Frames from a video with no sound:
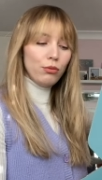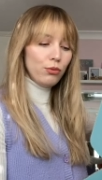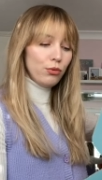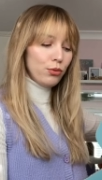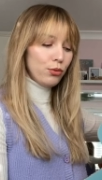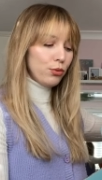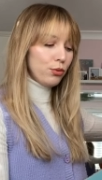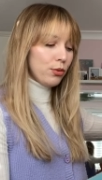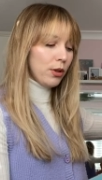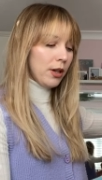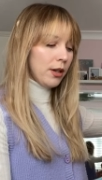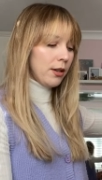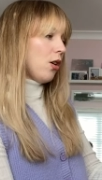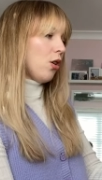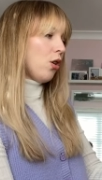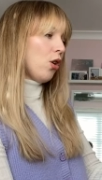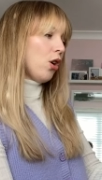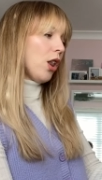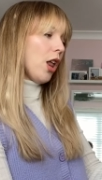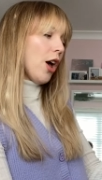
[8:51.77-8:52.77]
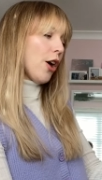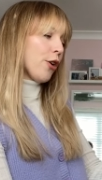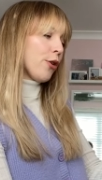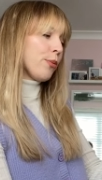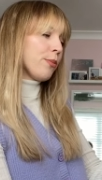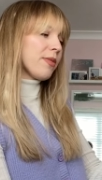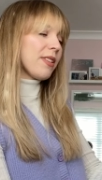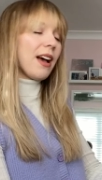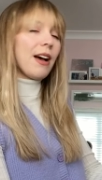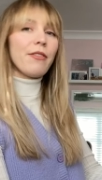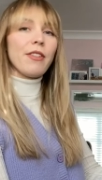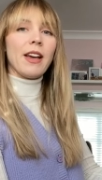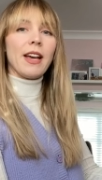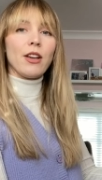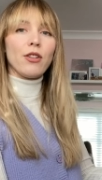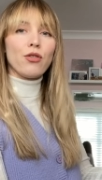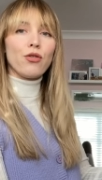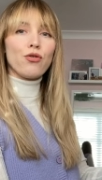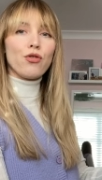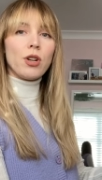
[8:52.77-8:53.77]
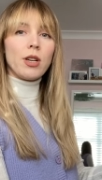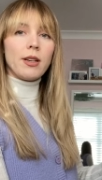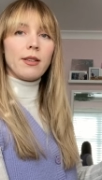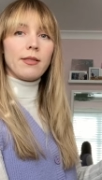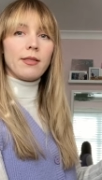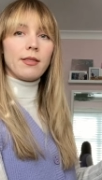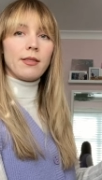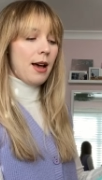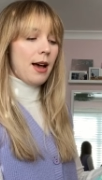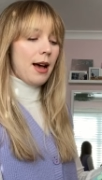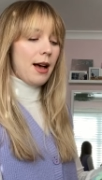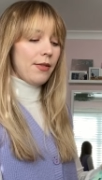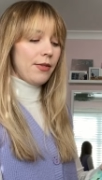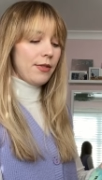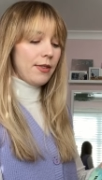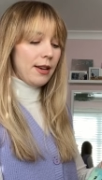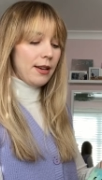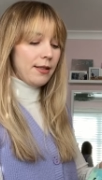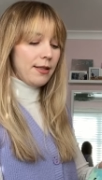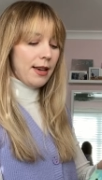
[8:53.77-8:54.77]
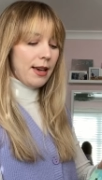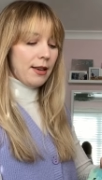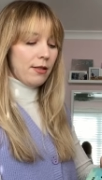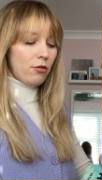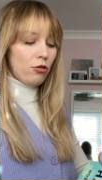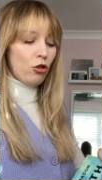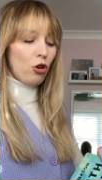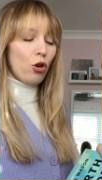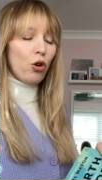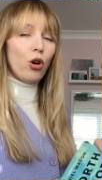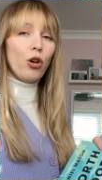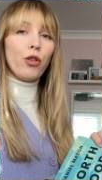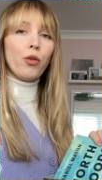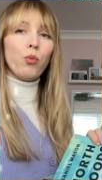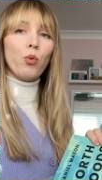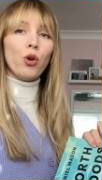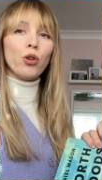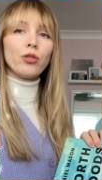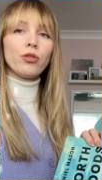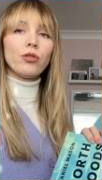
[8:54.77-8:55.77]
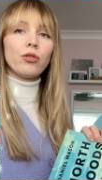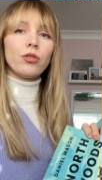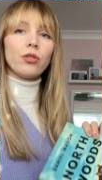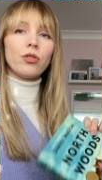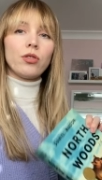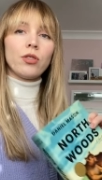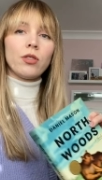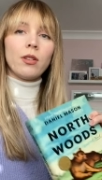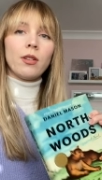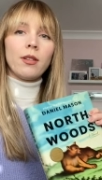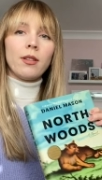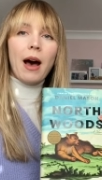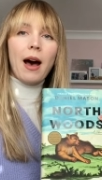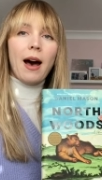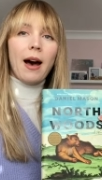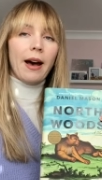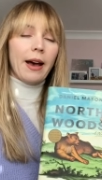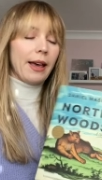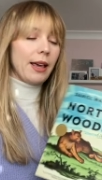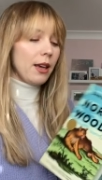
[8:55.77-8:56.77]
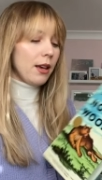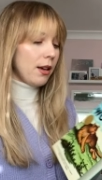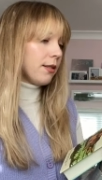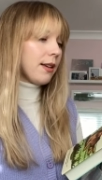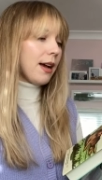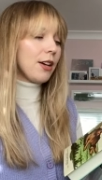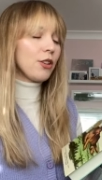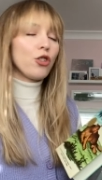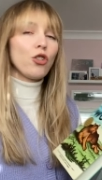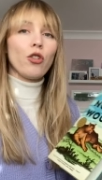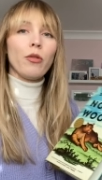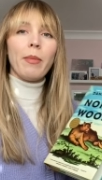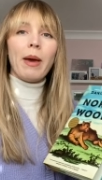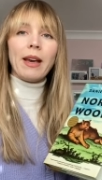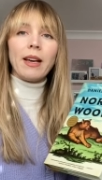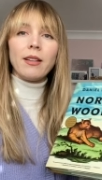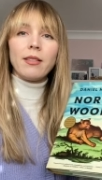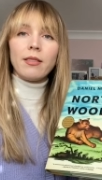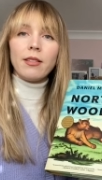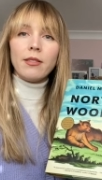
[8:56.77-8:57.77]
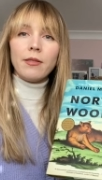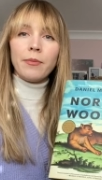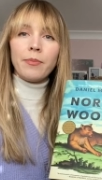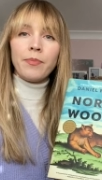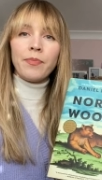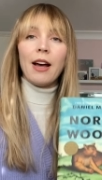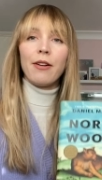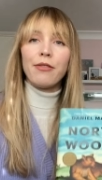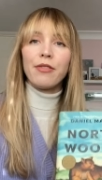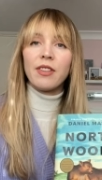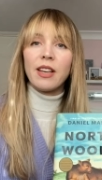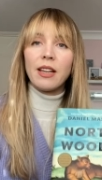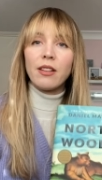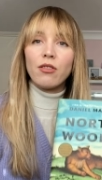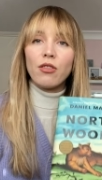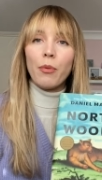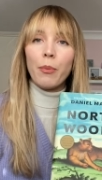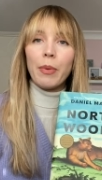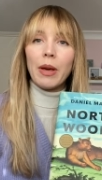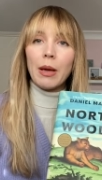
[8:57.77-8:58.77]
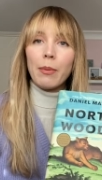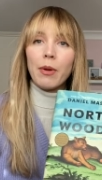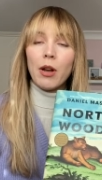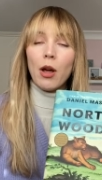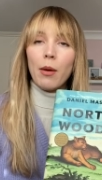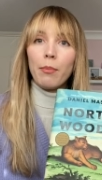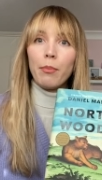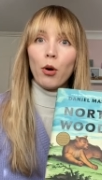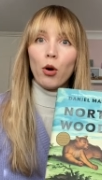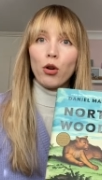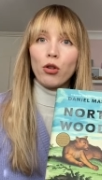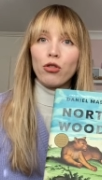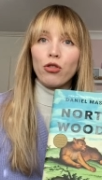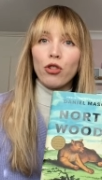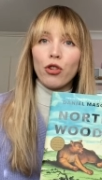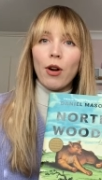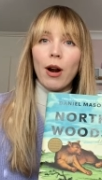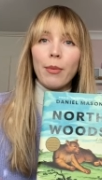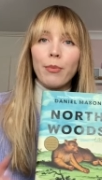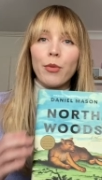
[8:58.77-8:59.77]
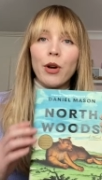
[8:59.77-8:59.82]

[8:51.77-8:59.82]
Ooh, all homes have histories, and it is North Woods by Daniel Mason. I've seen some people on Bookstagram